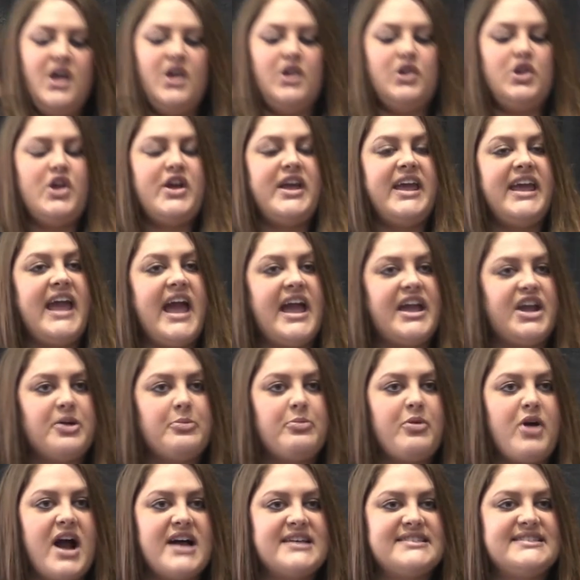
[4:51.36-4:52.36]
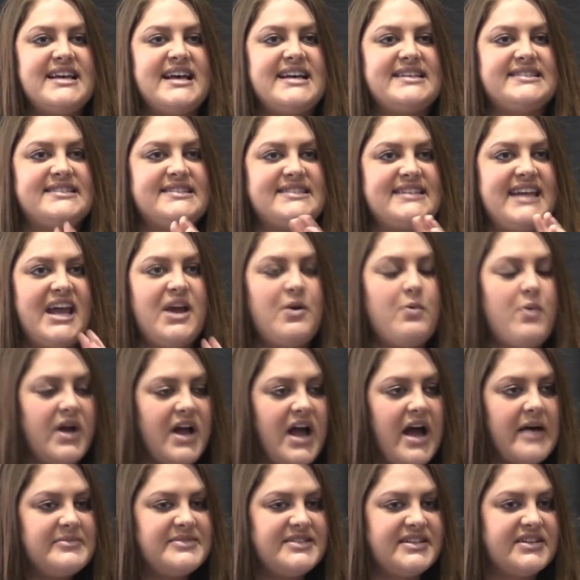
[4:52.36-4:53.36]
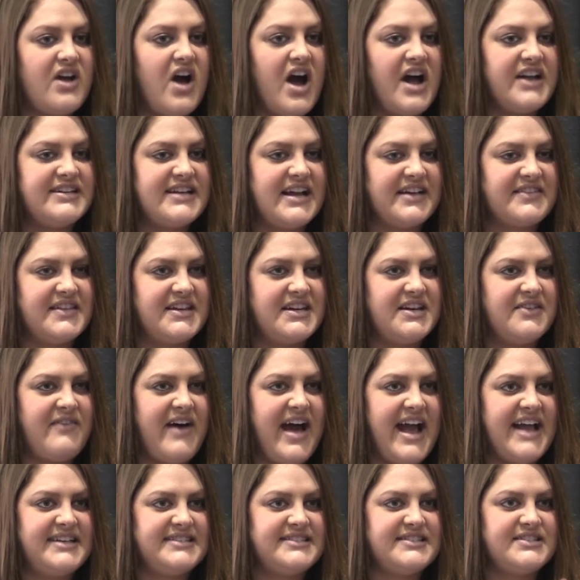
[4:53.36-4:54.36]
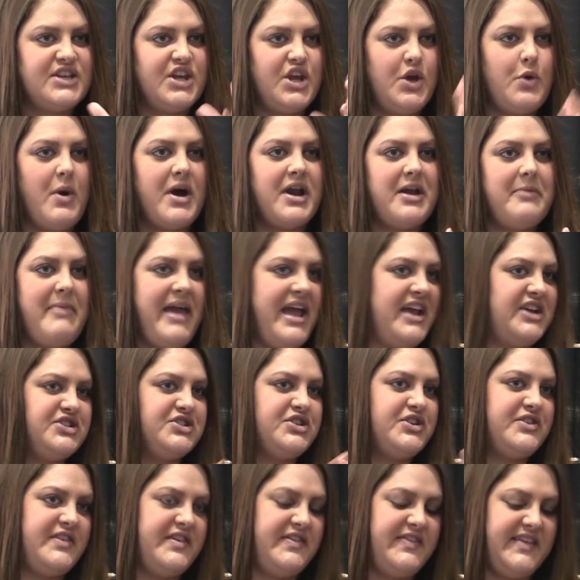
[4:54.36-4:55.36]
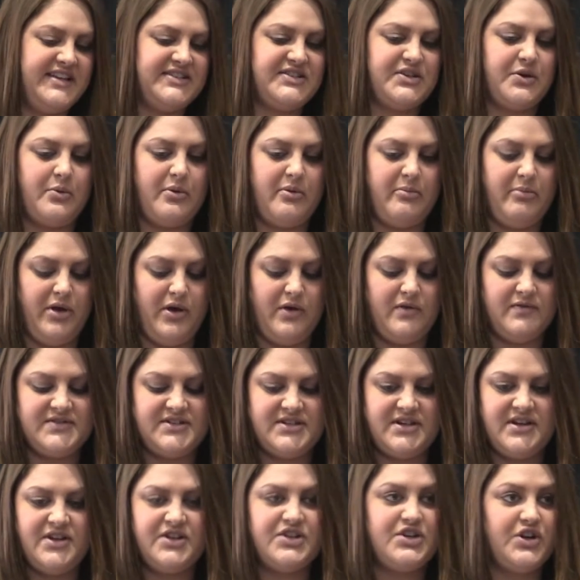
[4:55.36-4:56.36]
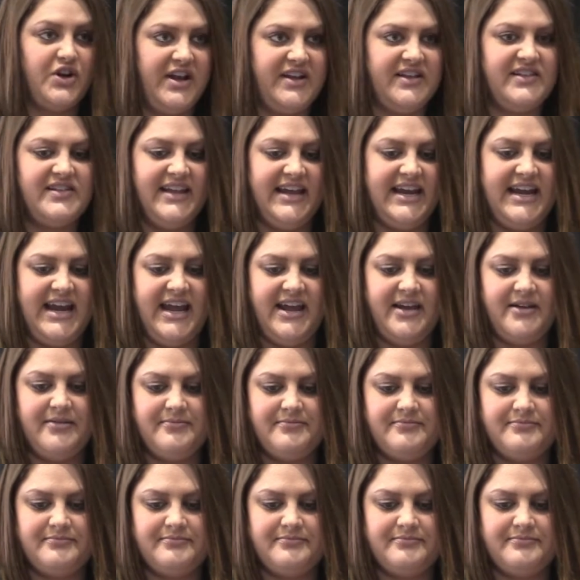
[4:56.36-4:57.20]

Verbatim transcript: looking at your process, seeing what comes in contact with the device, you want to make sure that these are removed during cleaning.